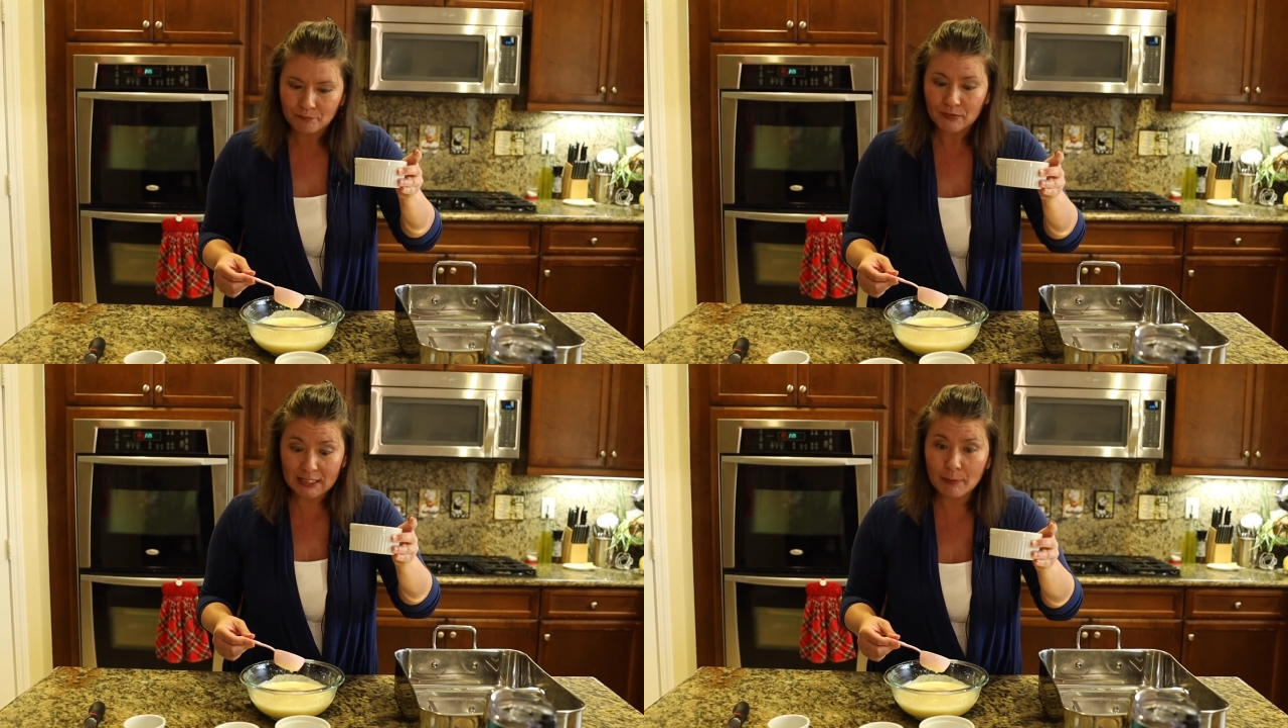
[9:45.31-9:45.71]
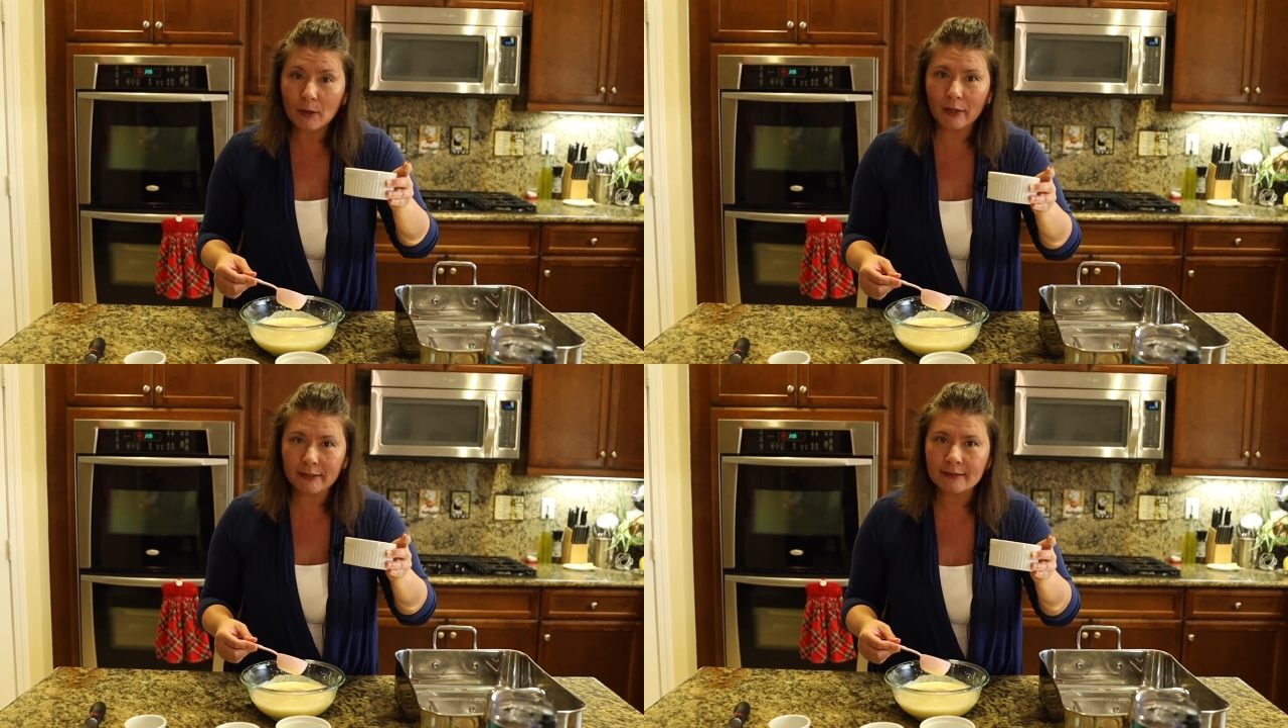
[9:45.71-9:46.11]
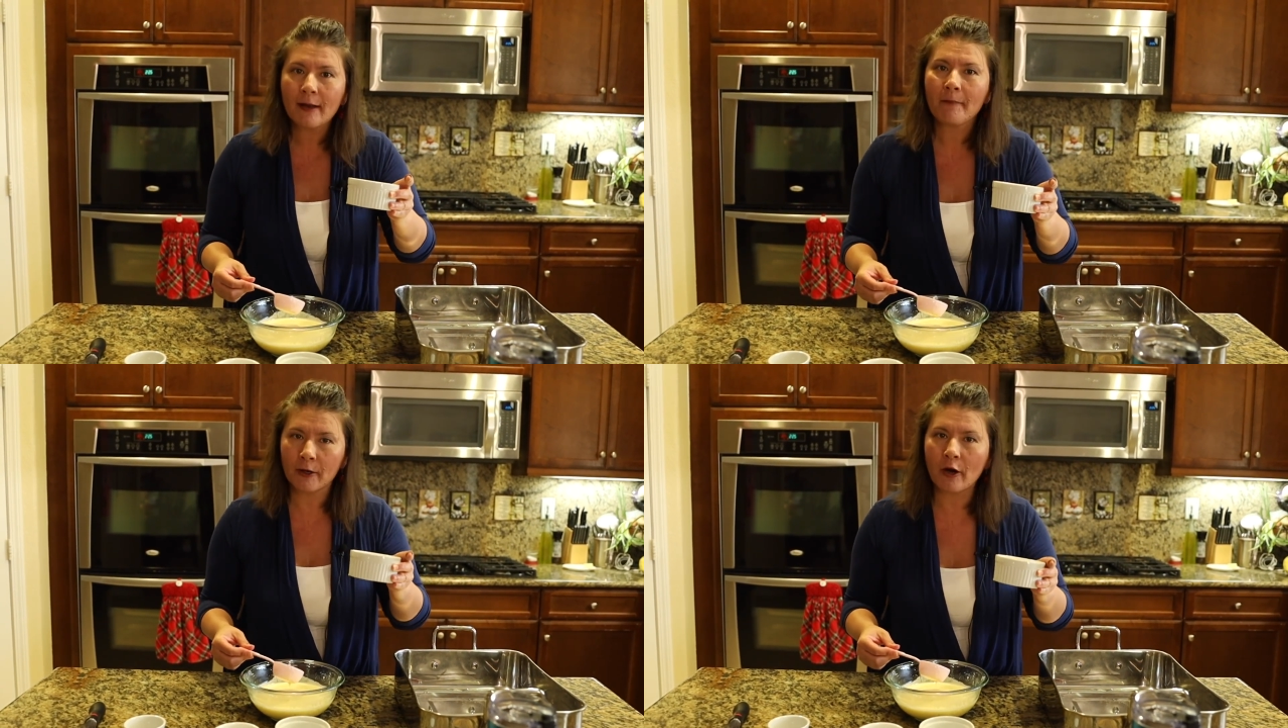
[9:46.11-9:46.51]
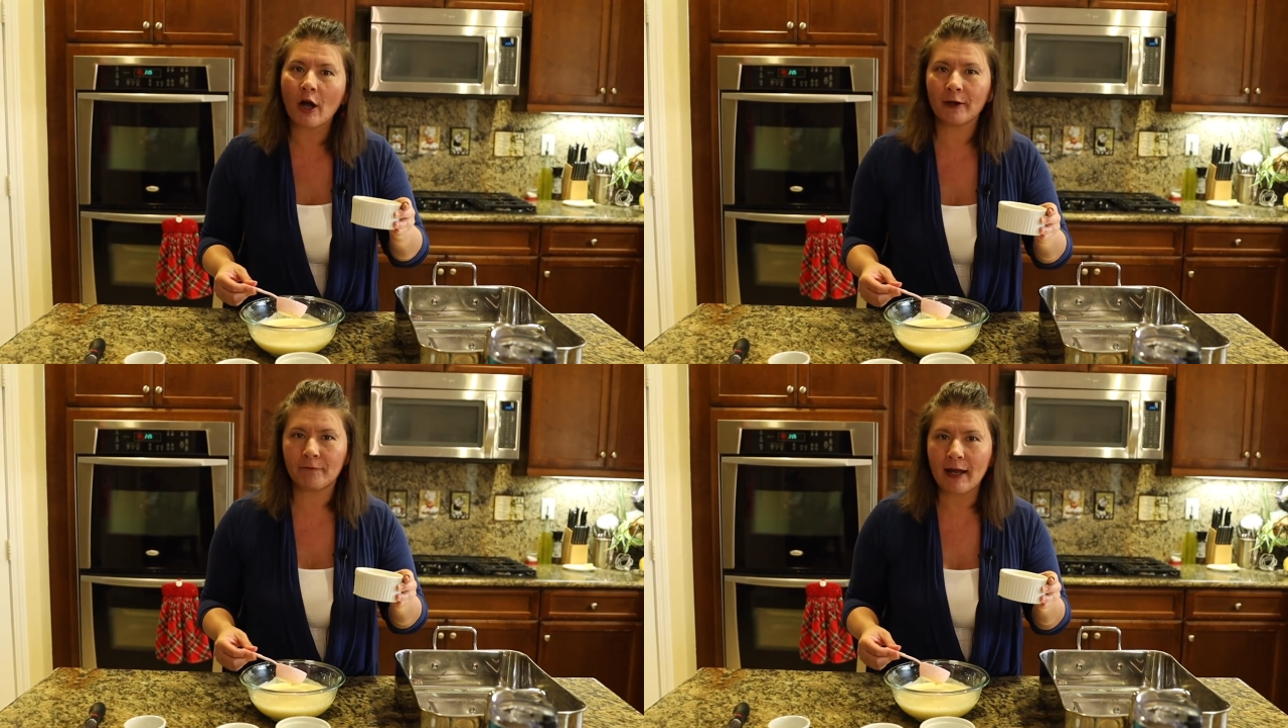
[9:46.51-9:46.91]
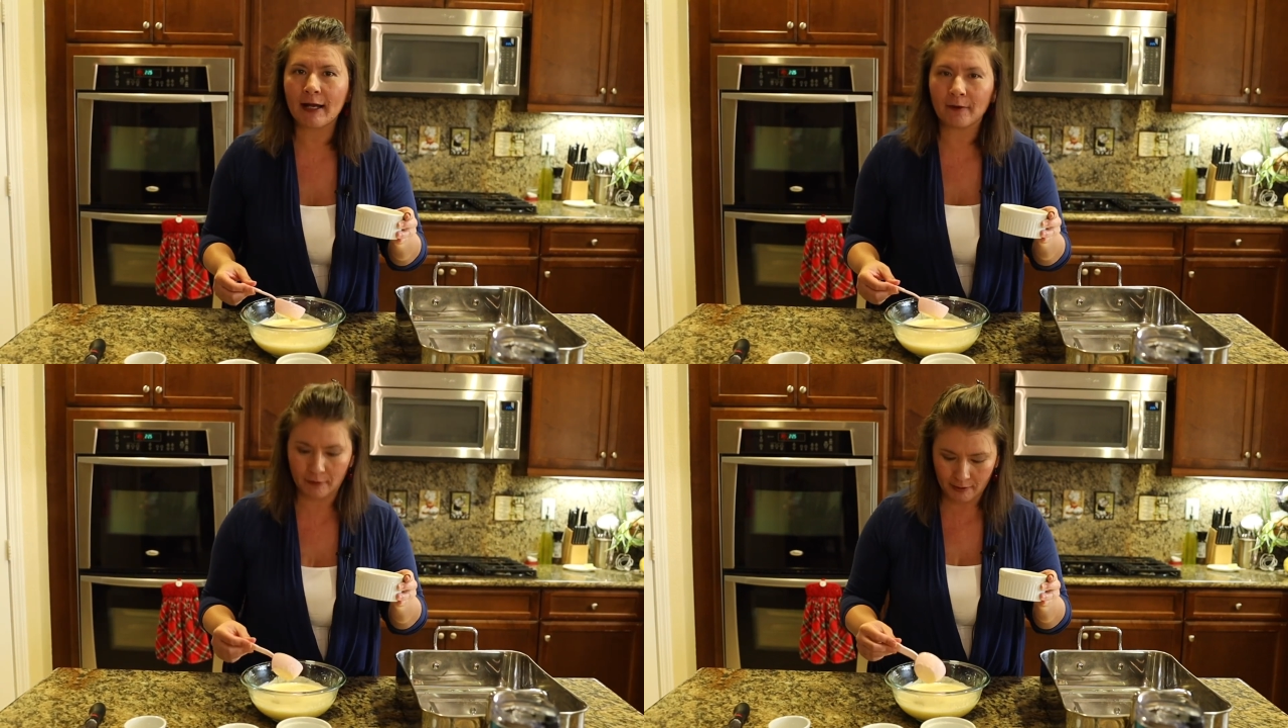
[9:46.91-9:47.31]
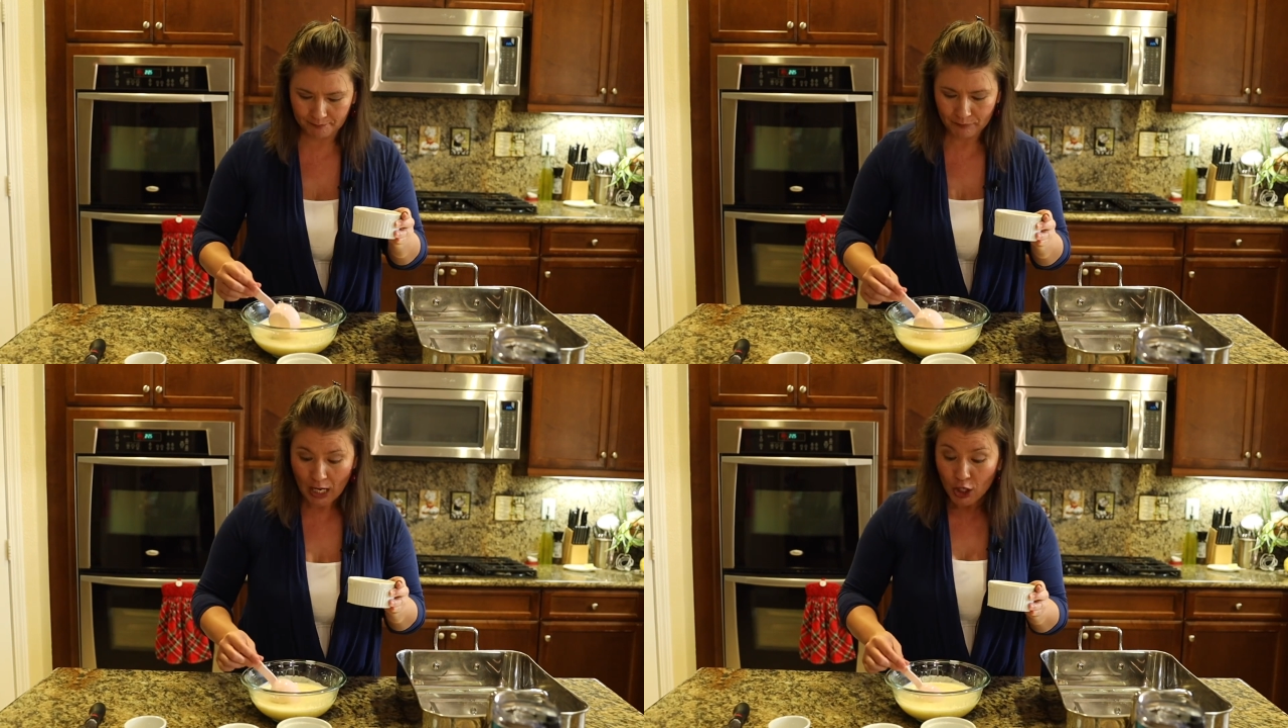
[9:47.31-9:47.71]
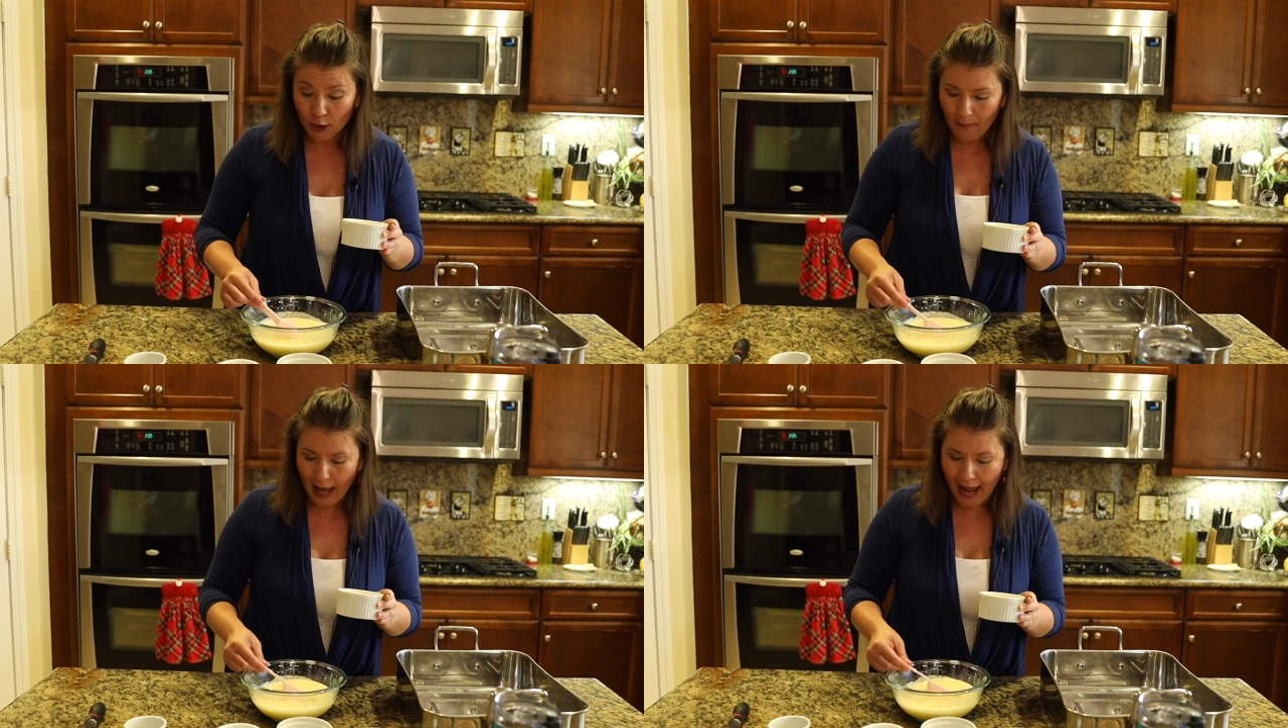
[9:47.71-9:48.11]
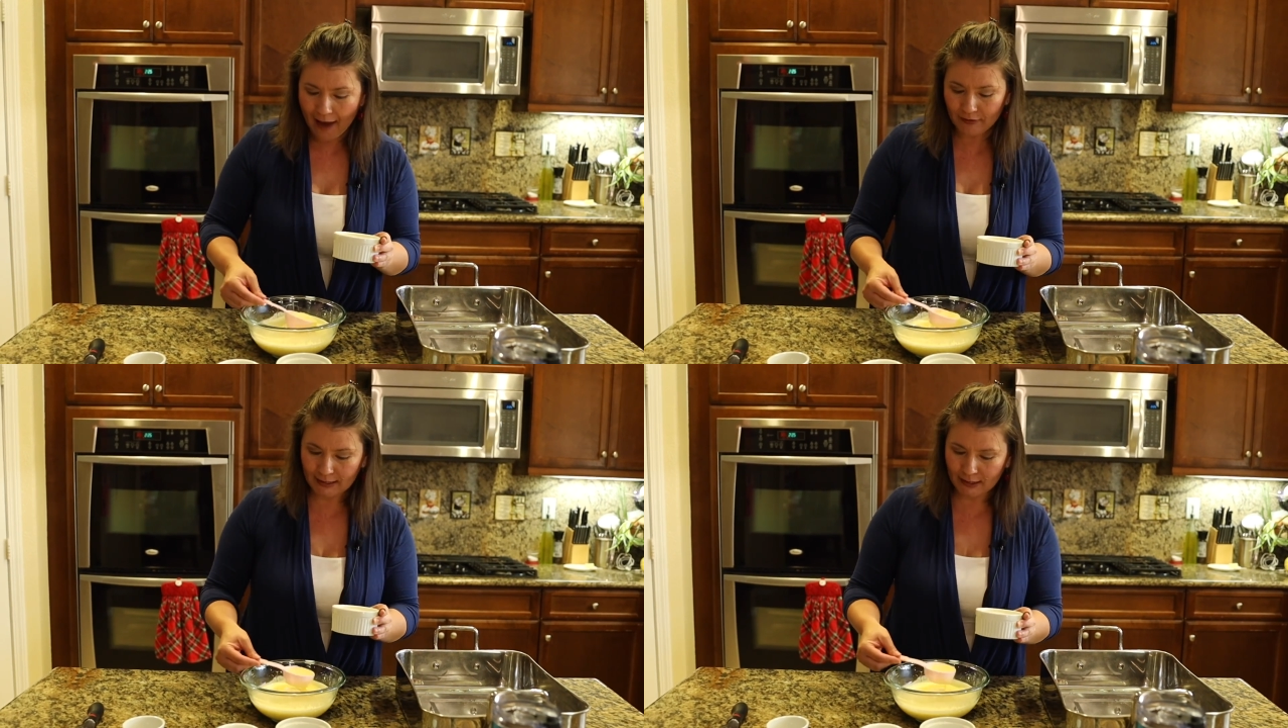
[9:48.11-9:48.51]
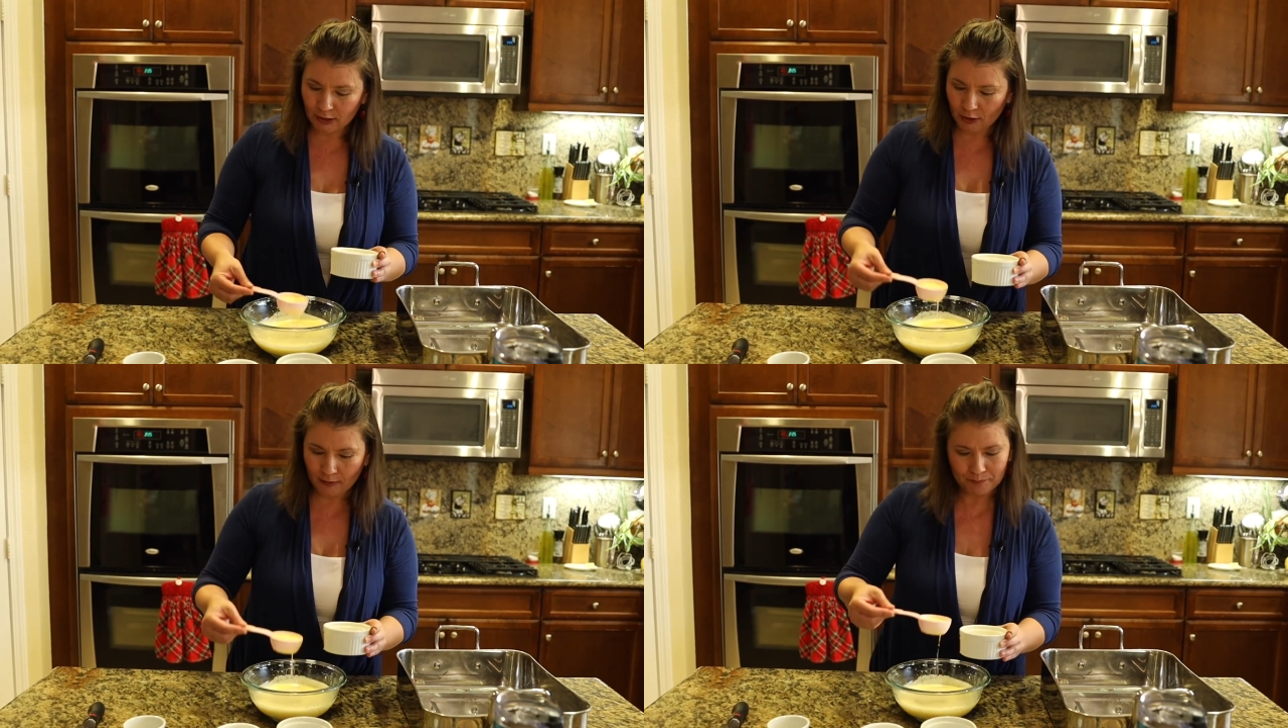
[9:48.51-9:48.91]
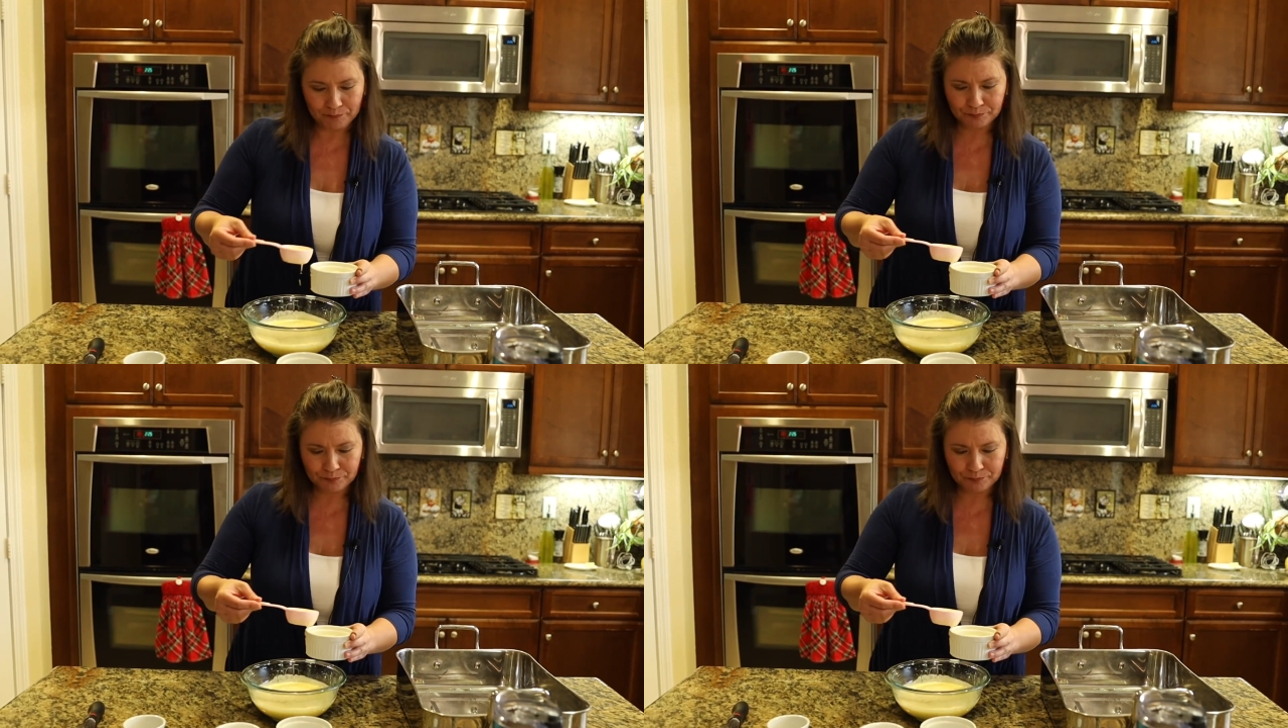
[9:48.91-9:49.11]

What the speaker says: These big ones, they're all gonna fight over it. I have a sister.